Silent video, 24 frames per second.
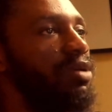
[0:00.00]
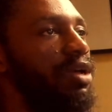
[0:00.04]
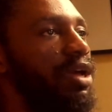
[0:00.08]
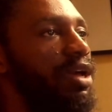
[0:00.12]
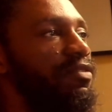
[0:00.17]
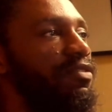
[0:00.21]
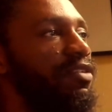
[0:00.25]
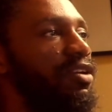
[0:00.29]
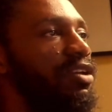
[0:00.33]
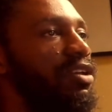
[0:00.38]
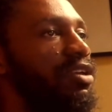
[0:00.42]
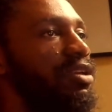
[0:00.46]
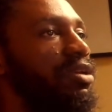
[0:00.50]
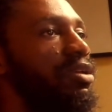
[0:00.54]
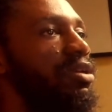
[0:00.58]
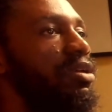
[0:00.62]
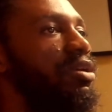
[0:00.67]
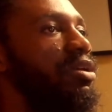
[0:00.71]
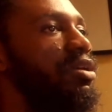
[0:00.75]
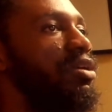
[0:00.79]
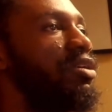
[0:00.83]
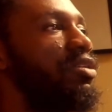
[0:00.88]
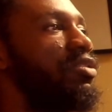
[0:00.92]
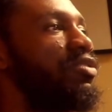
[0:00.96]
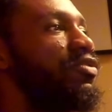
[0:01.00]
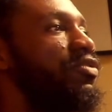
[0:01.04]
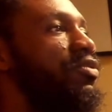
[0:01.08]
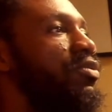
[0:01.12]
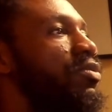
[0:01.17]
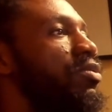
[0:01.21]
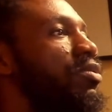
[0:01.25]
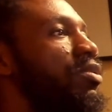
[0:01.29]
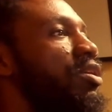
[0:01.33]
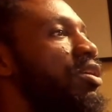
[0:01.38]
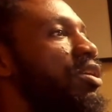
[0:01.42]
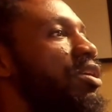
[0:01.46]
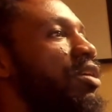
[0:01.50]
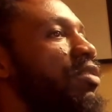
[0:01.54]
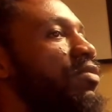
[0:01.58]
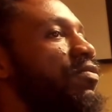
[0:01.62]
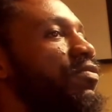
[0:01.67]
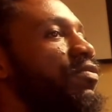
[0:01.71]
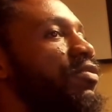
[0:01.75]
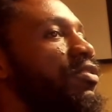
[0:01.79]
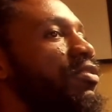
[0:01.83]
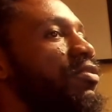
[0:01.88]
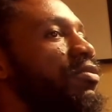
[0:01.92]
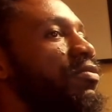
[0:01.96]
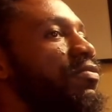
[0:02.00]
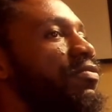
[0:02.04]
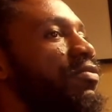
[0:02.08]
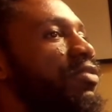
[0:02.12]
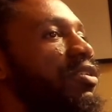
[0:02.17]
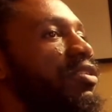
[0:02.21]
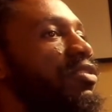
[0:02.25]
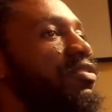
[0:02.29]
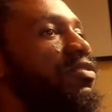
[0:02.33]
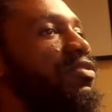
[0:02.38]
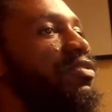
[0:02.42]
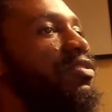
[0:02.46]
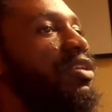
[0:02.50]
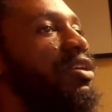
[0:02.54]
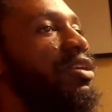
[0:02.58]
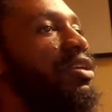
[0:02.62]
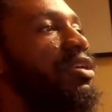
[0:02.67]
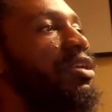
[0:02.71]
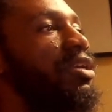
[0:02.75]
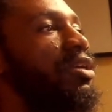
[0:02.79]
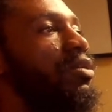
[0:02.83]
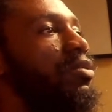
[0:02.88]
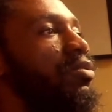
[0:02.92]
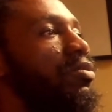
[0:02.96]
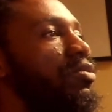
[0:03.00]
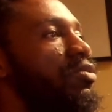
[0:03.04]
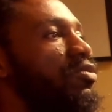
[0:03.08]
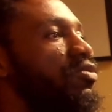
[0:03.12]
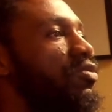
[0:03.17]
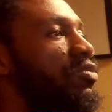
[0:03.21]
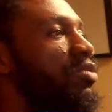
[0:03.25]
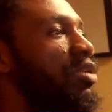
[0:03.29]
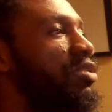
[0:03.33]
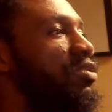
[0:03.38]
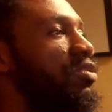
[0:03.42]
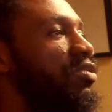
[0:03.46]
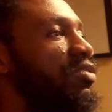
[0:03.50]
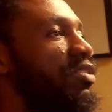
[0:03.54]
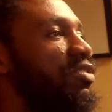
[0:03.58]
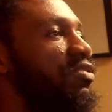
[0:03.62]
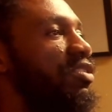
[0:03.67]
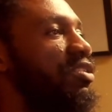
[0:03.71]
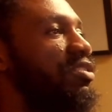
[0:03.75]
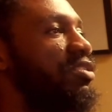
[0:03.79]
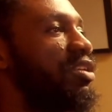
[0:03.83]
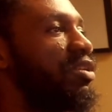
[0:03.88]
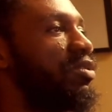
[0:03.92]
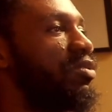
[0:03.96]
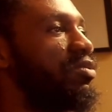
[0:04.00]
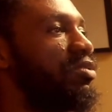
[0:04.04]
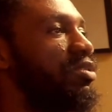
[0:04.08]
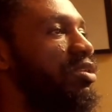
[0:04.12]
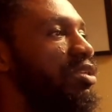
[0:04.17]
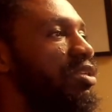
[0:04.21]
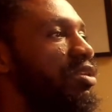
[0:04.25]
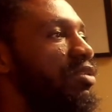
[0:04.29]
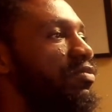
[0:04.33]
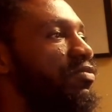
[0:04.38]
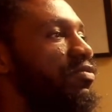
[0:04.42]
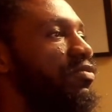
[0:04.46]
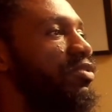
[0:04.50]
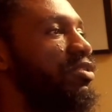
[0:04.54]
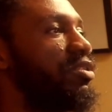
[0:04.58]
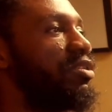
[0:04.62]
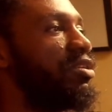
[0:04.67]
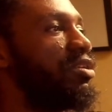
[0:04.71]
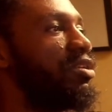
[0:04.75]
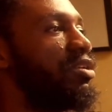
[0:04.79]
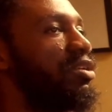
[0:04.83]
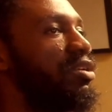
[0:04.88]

you, hierarchy. So env first, then kick look. So let us actually take on env.